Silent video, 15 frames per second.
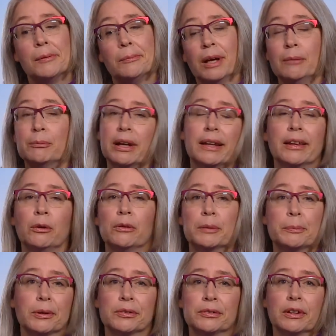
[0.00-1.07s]
I'm probably the only
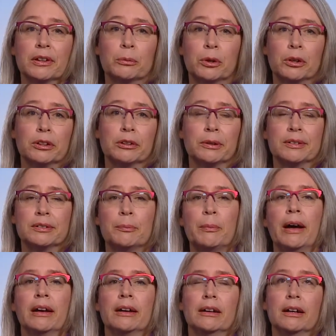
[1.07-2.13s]
person in the world who has
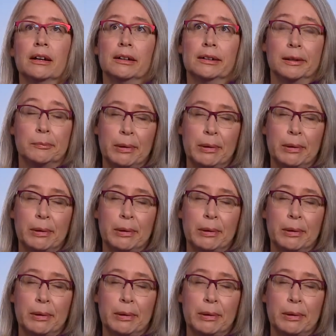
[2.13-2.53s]
a